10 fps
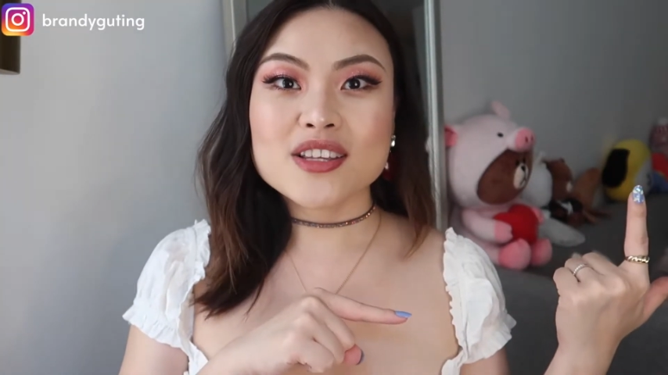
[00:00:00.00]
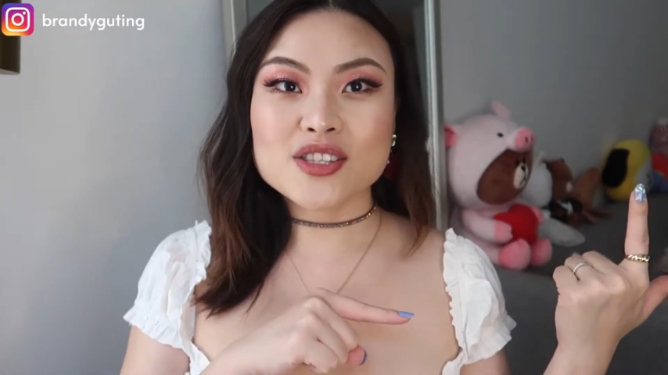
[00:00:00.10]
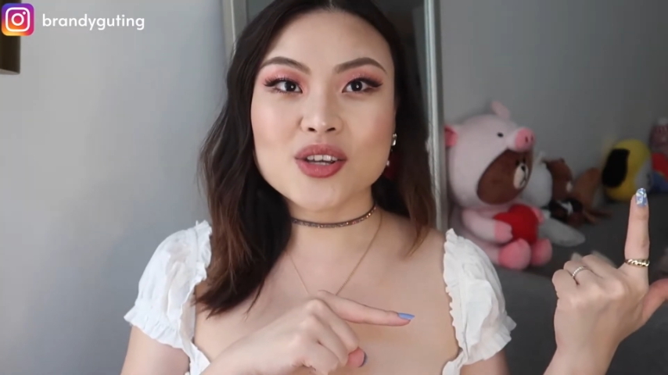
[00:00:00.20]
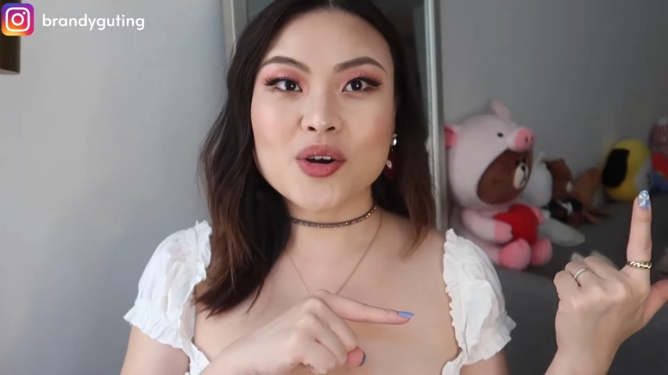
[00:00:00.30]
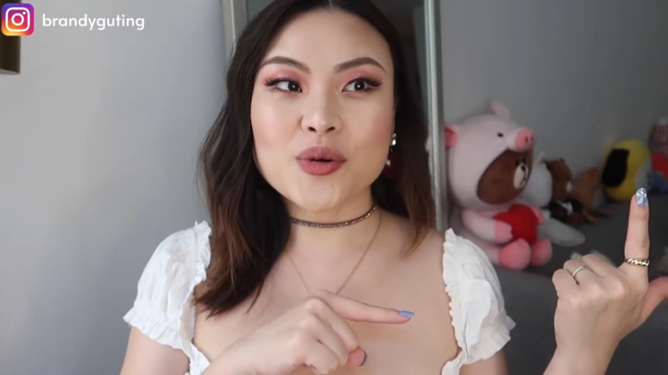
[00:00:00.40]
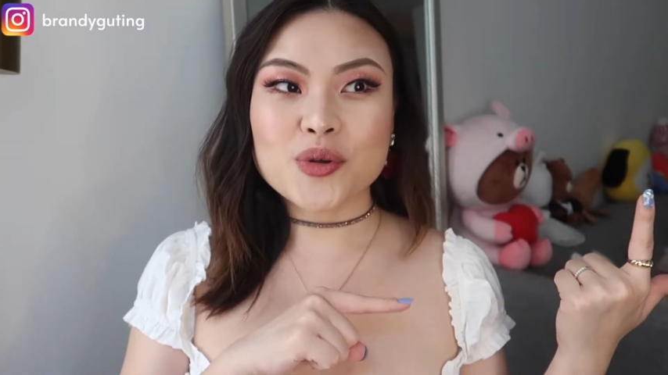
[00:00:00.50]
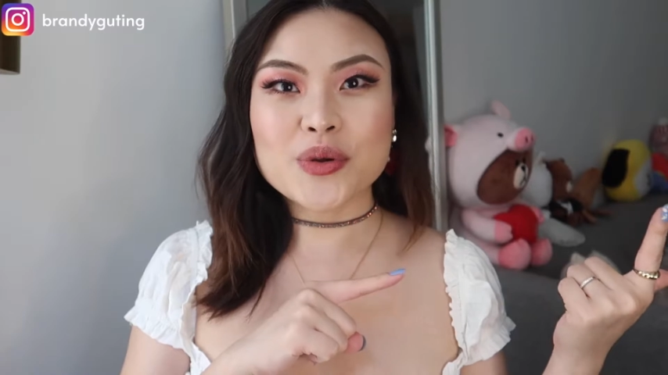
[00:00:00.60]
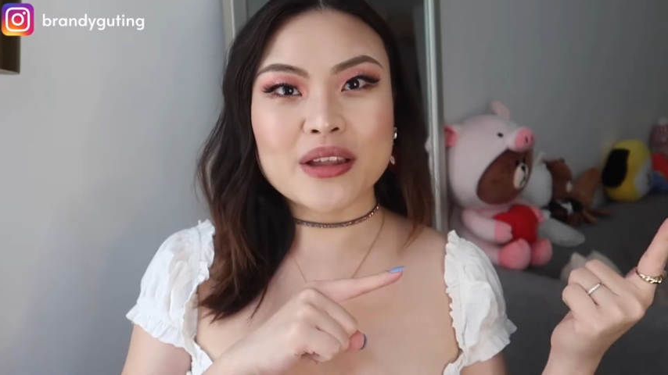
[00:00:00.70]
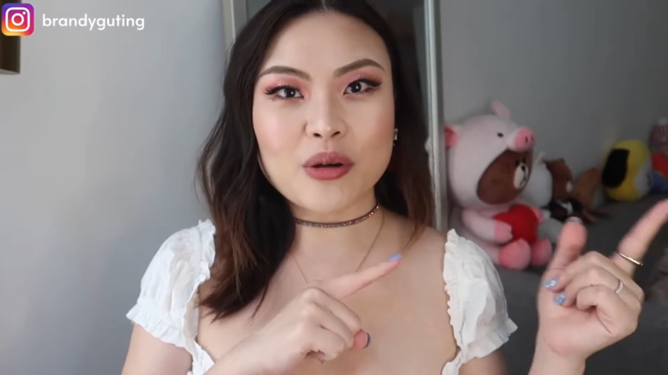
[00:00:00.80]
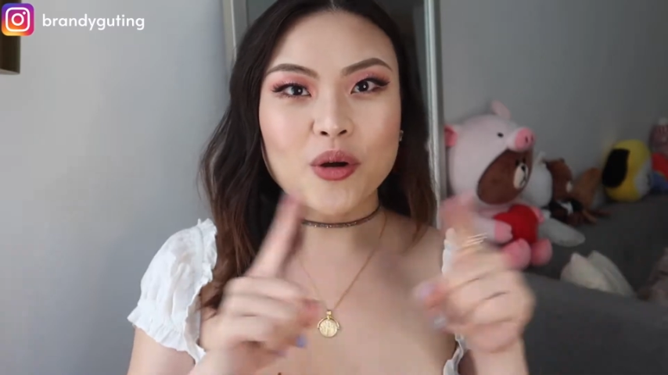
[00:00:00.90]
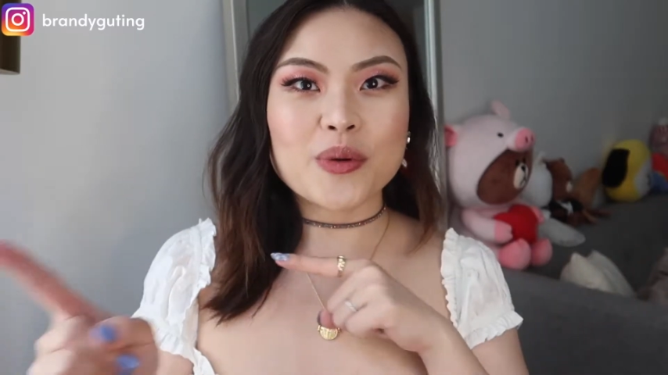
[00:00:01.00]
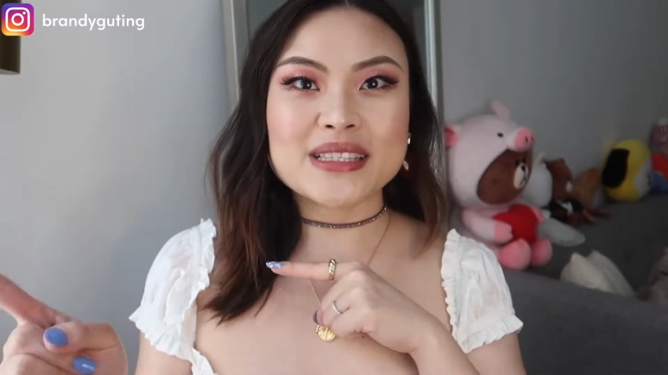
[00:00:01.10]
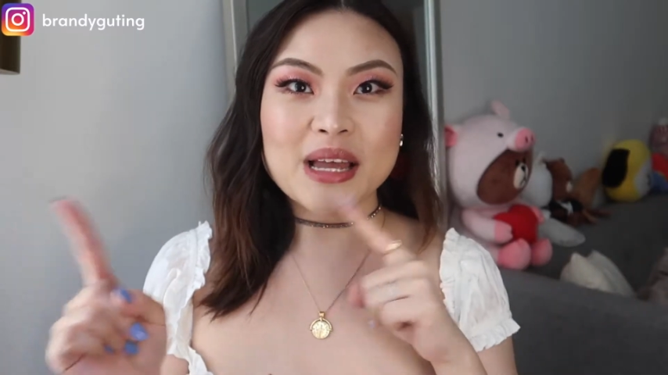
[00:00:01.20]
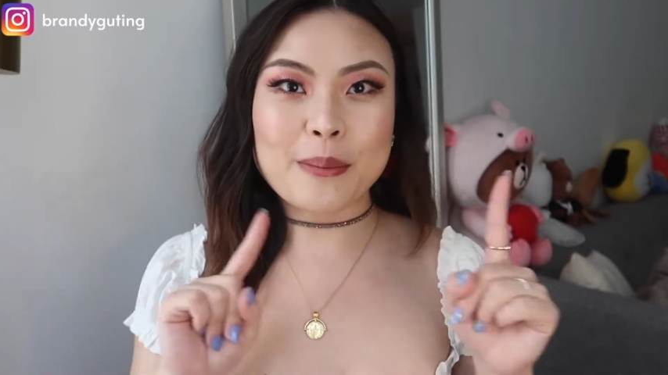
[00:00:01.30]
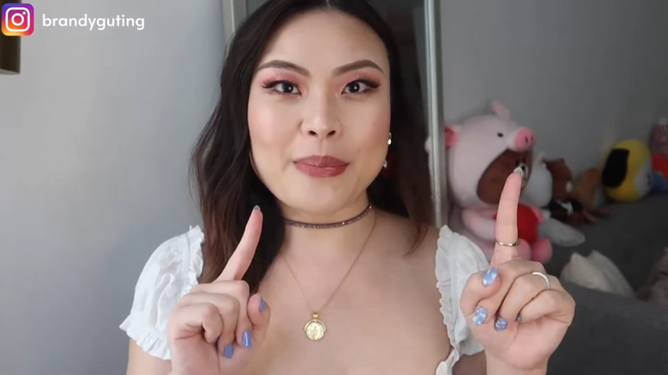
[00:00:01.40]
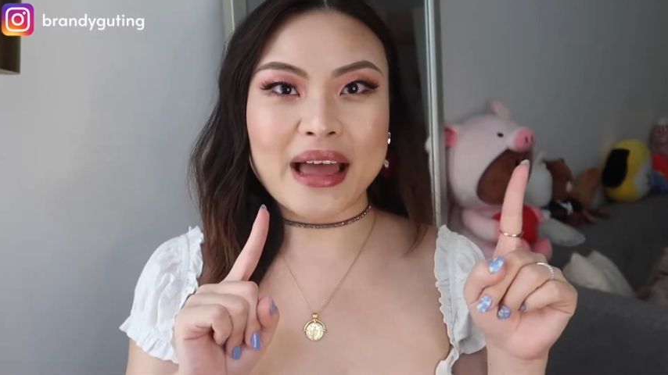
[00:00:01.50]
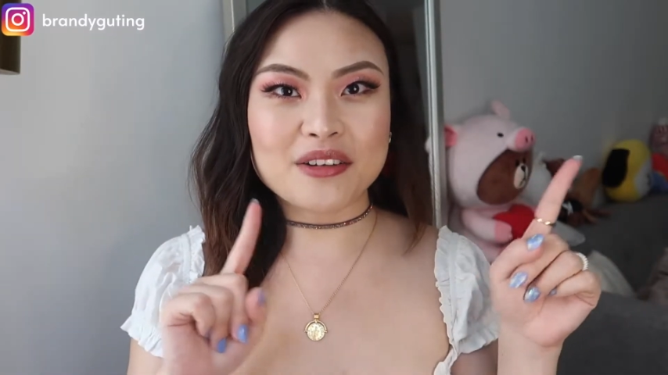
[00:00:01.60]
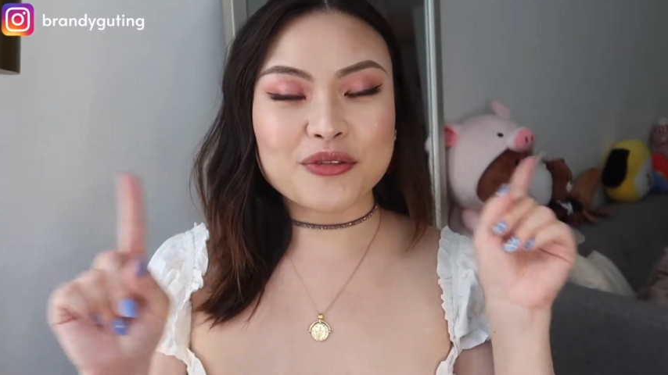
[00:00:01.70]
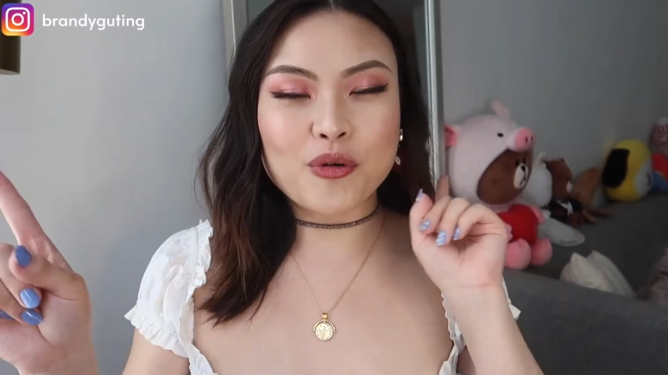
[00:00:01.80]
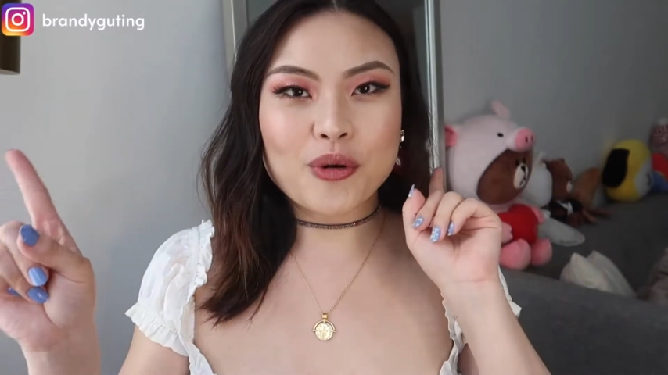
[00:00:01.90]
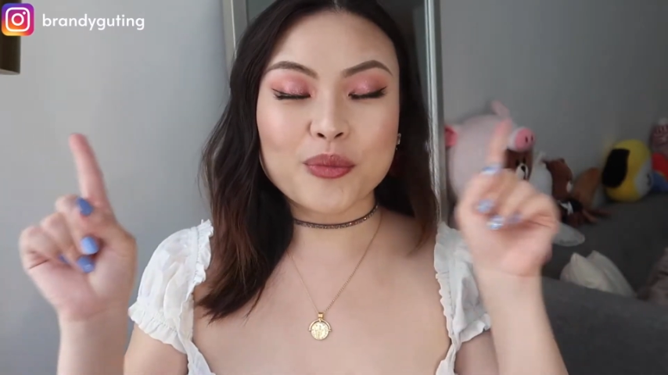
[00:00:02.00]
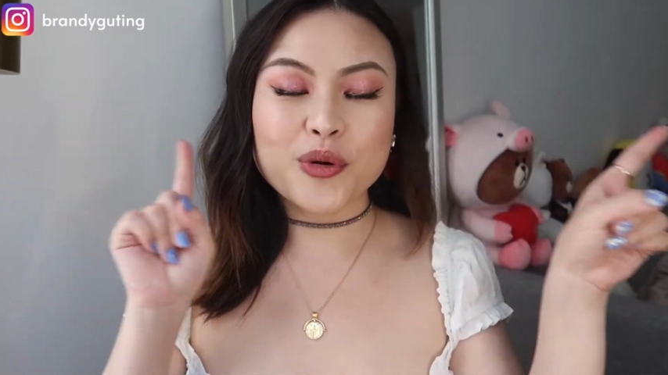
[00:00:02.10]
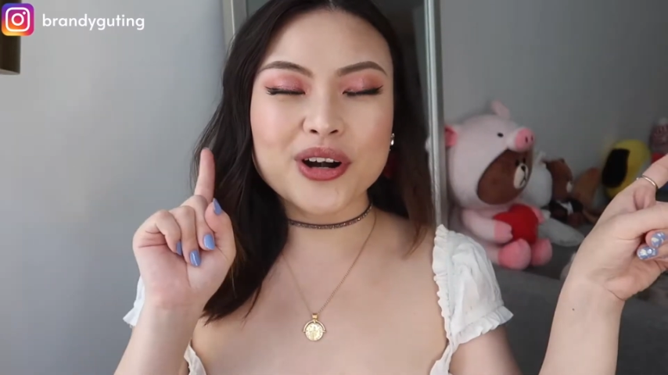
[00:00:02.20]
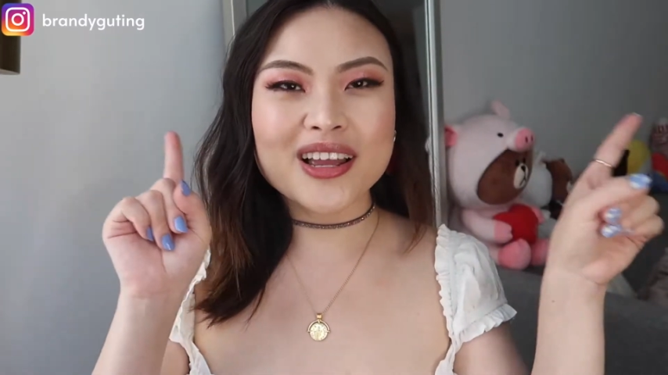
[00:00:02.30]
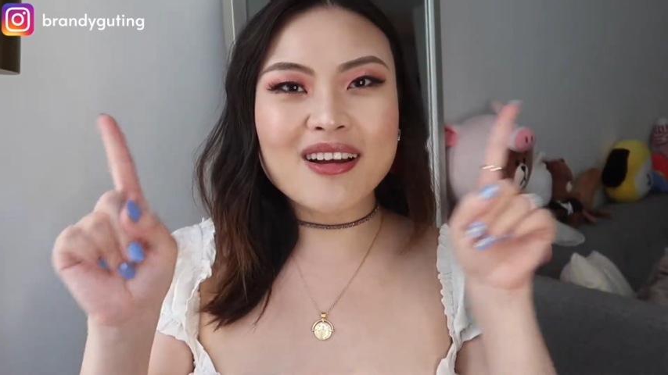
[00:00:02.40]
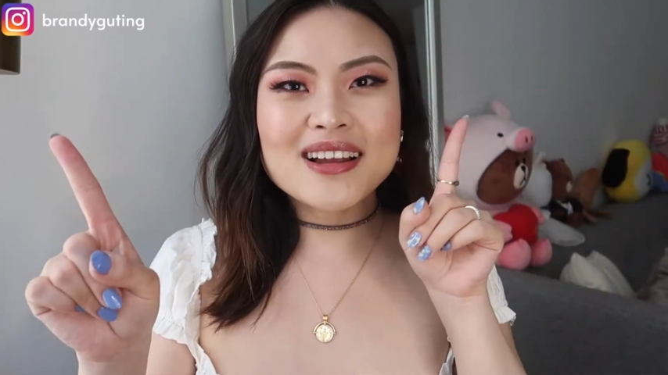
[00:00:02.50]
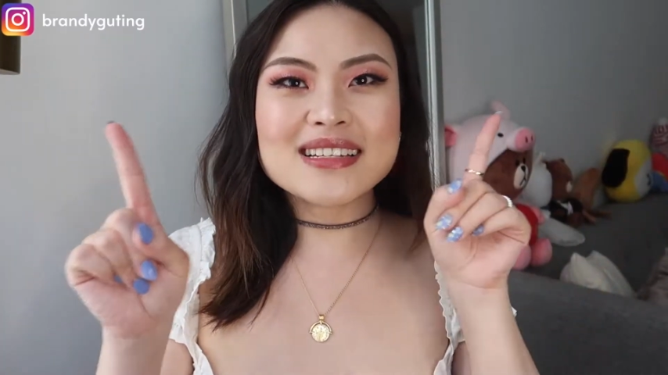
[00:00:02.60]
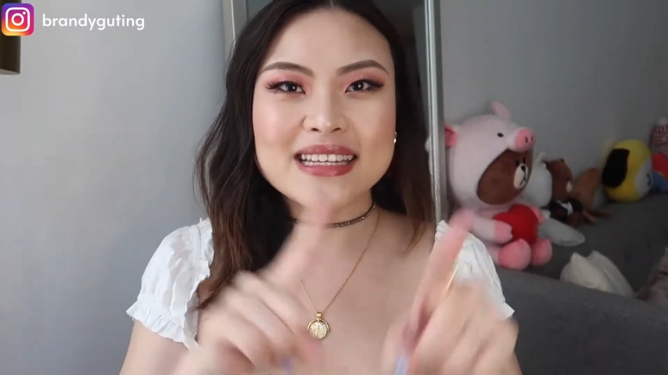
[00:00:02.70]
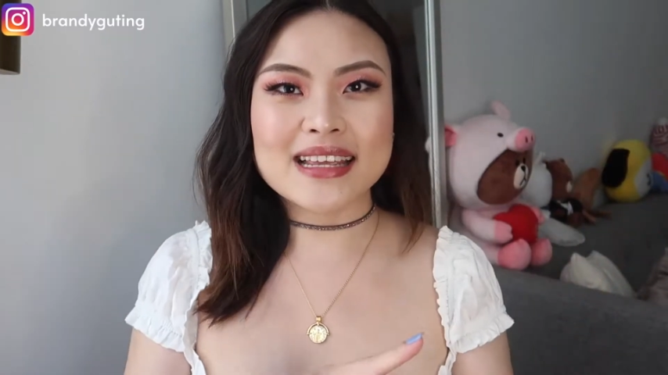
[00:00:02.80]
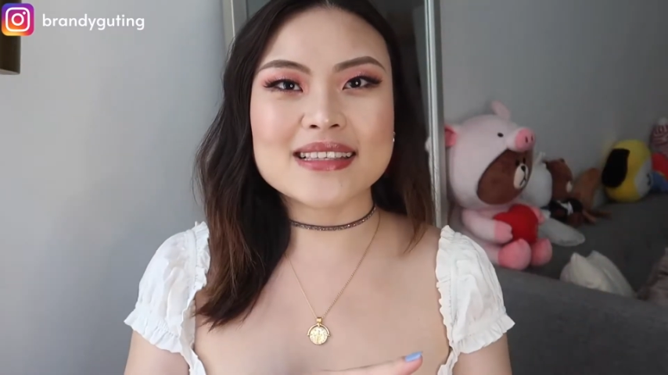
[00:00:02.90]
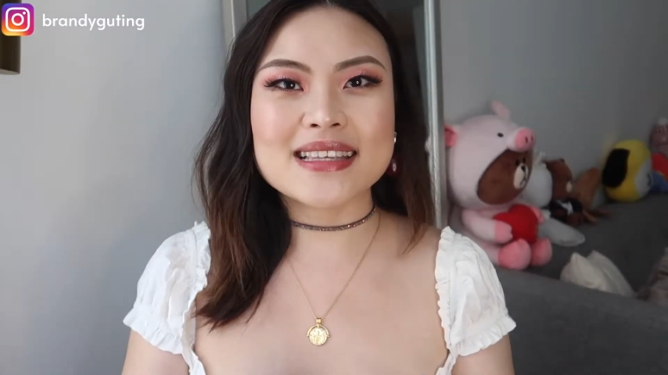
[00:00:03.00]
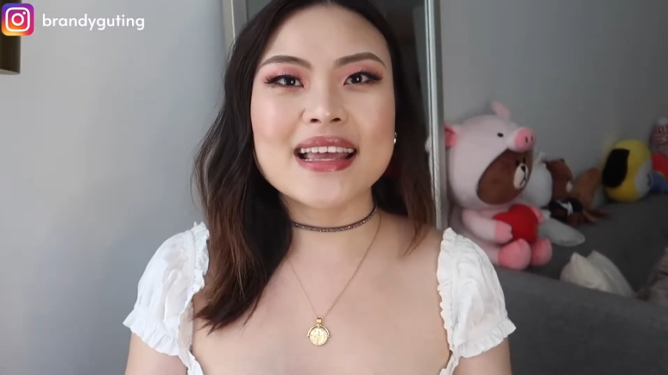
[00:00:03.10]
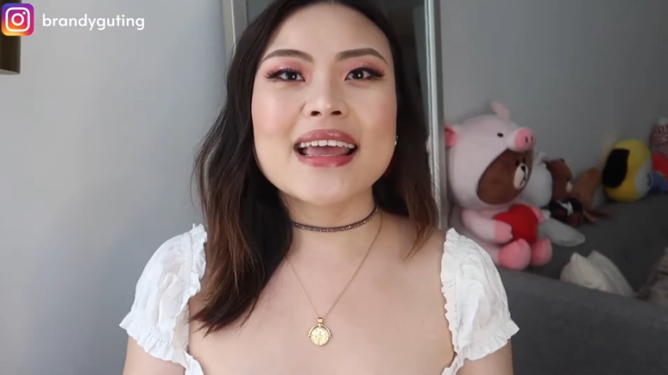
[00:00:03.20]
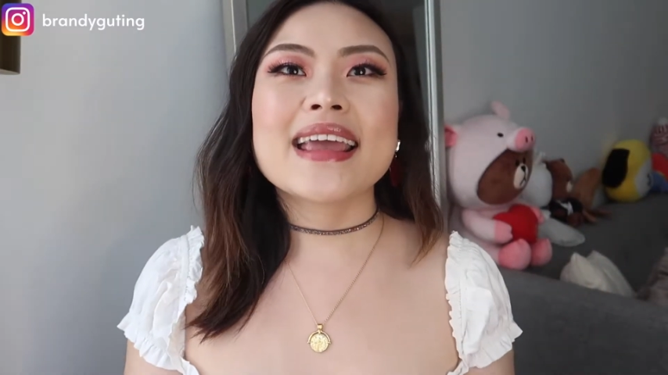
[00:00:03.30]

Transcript: so you can always come back for more contents.